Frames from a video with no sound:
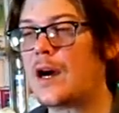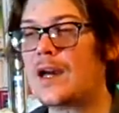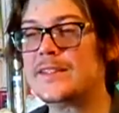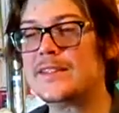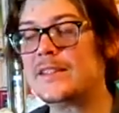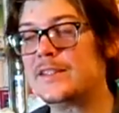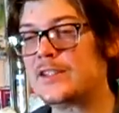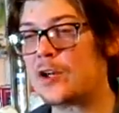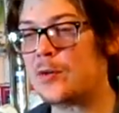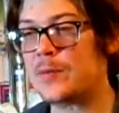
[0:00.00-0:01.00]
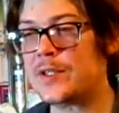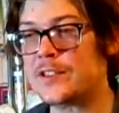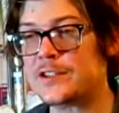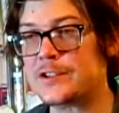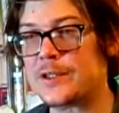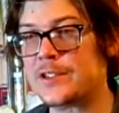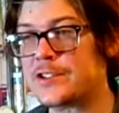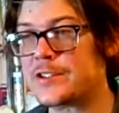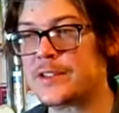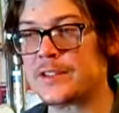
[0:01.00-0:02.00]
I see so many strange
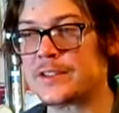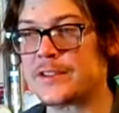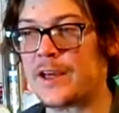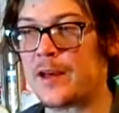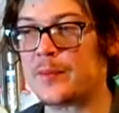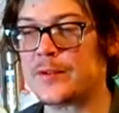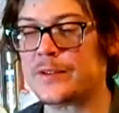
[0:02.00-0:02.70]
things happen.